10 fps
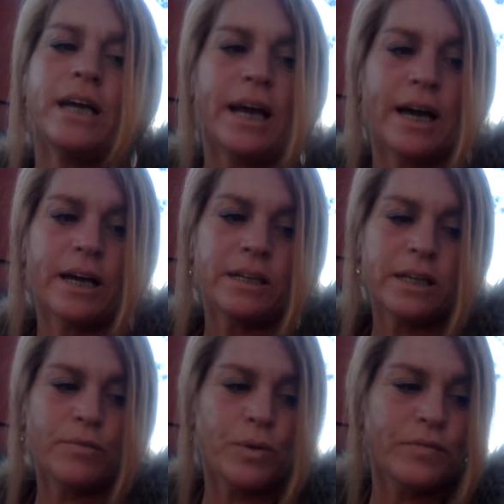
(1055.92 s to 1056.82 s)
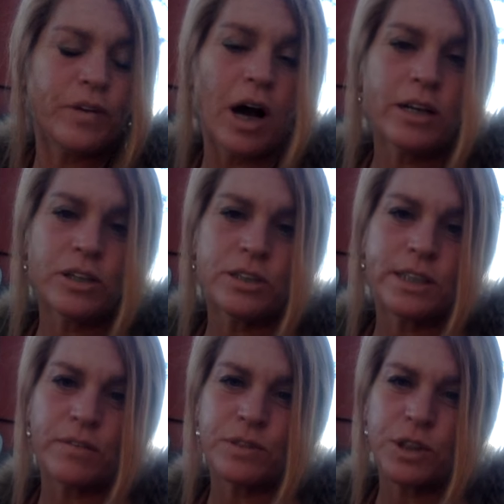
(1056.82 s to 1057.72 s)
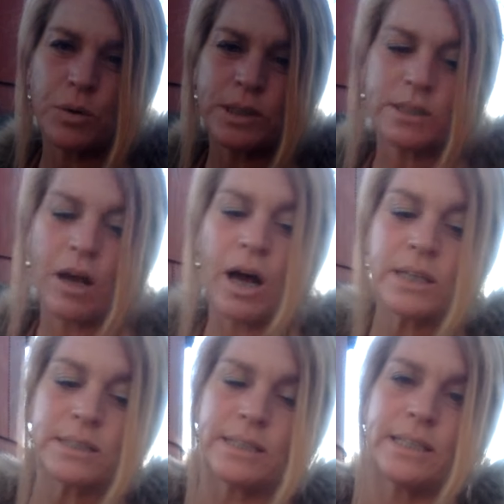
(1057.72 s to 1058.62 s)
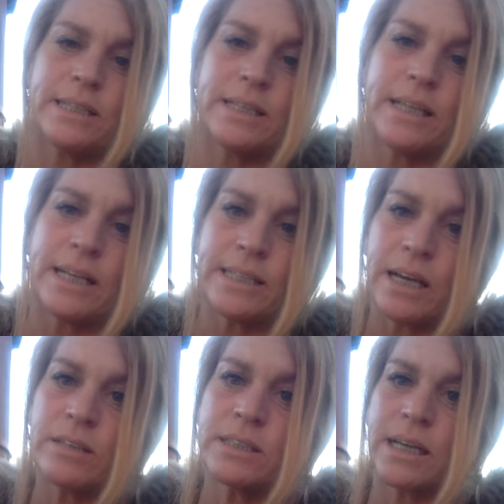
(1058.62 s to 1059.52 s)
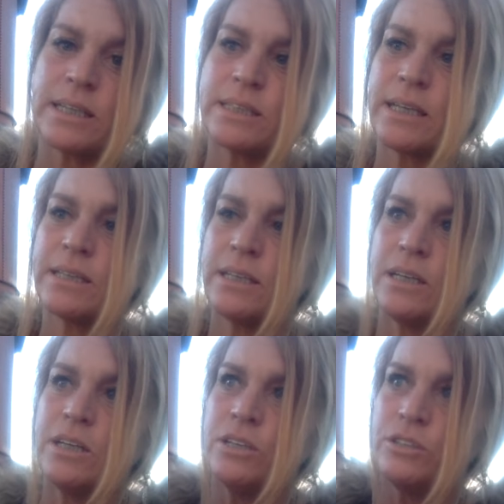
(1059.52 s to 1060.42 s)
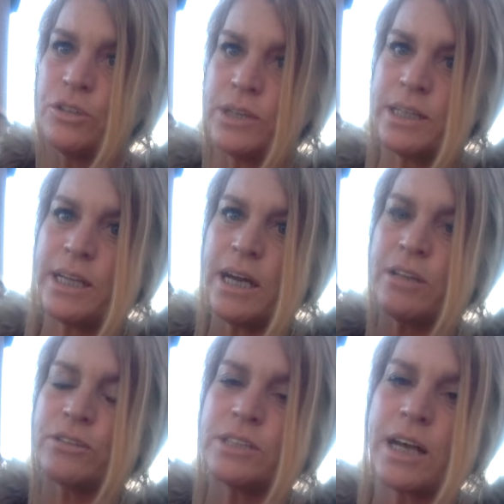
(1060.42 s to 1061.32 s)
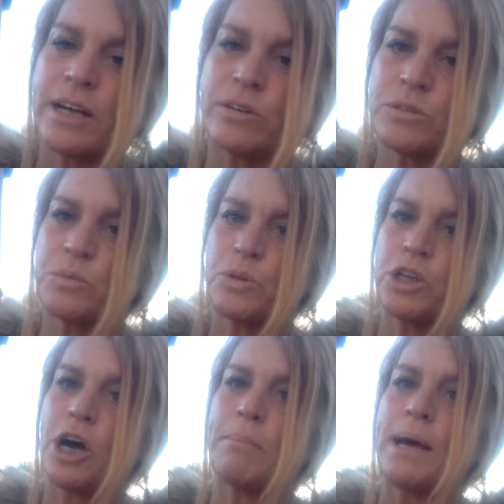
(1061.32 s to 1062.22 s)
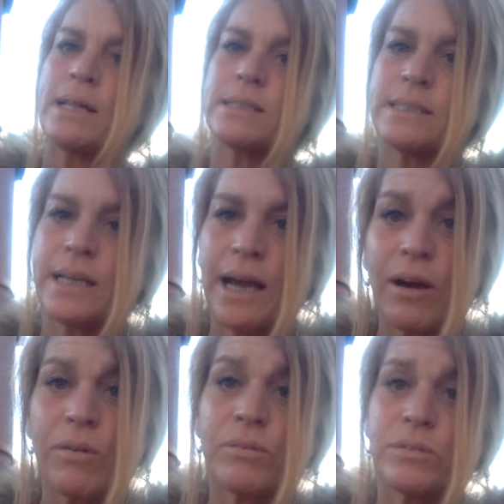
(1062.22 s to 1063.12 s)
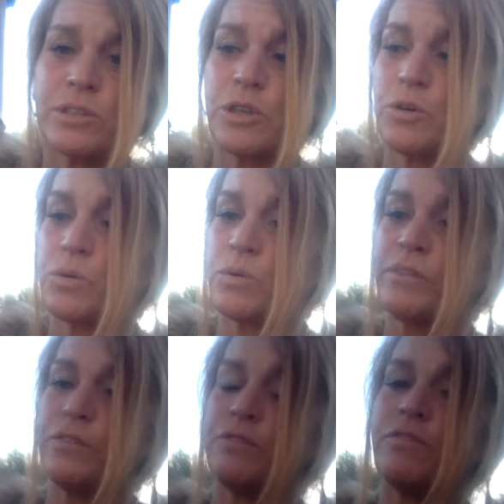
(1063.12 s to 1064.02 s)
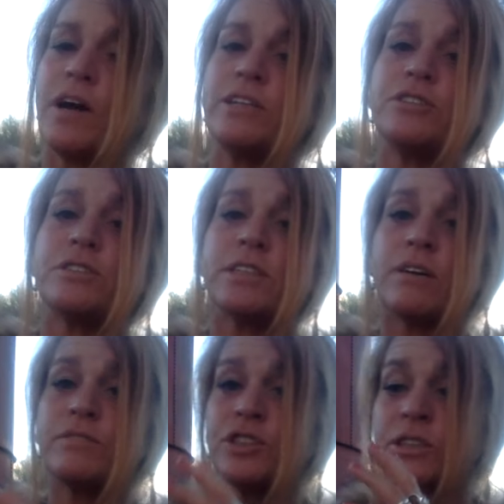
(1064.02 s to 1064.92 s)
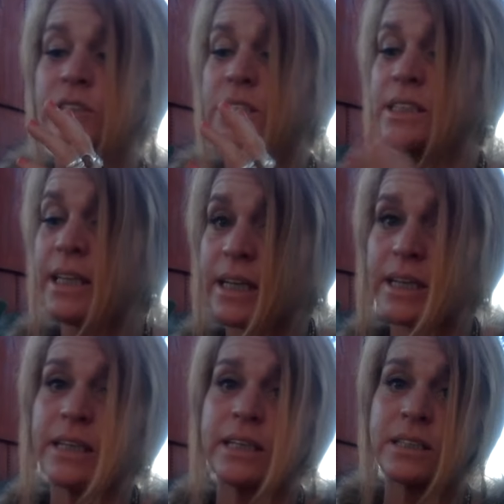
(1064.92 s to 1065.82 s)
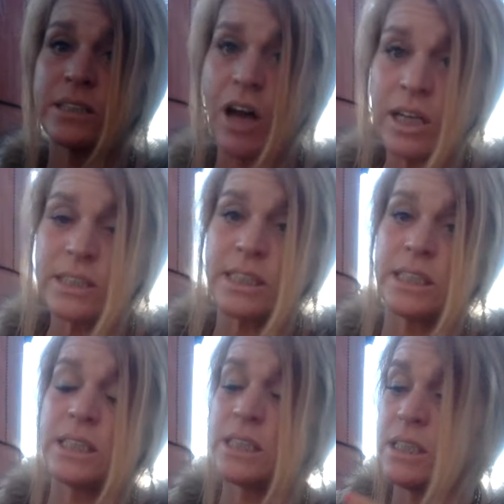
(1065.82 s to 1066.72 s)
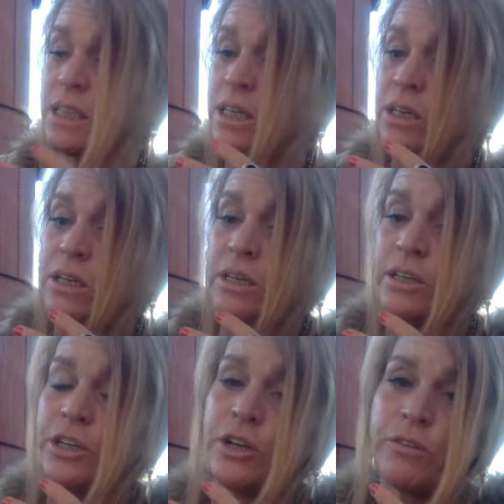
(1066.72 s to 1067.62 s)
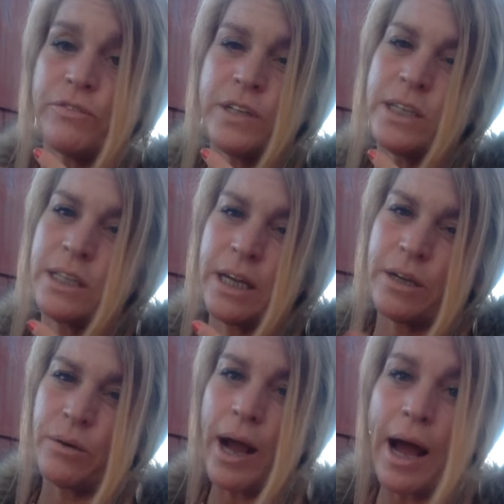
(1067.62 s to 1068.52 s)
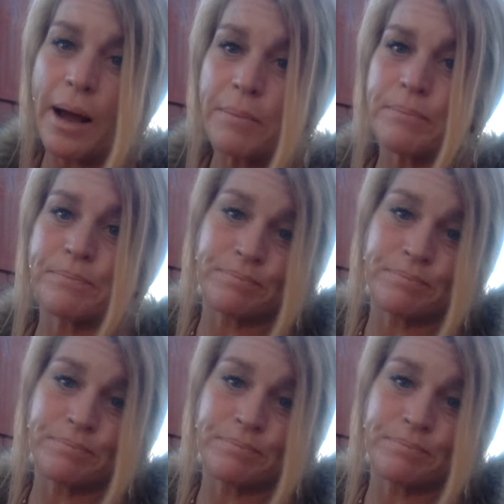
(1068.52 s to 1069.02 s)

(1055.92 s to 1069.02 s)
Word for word: And if we've gotten ourselves so exhausted, then that tells us that during the other cycles, we're not balancing out. So if you find yourself just sick and exhausted and, you know, feeling like crap,